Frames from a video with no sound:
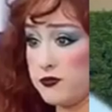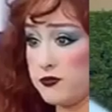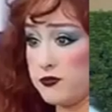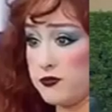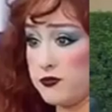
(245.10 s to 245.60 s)

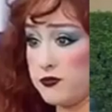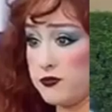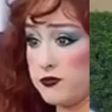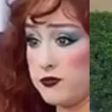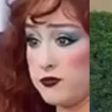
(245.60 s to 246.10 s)

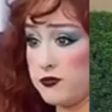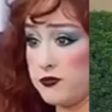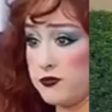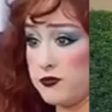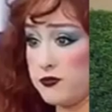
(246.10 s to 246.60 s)

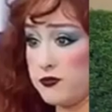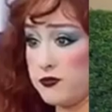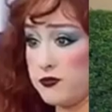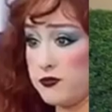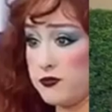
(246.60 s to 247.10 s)

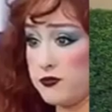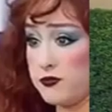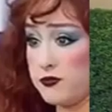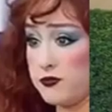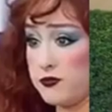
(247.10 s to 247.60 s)

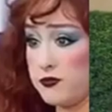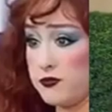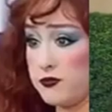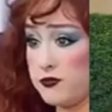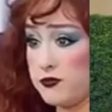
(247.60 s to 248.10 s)

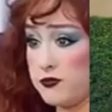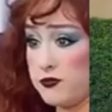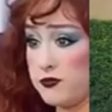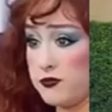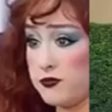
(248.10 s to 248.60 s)
The person shown says nothing.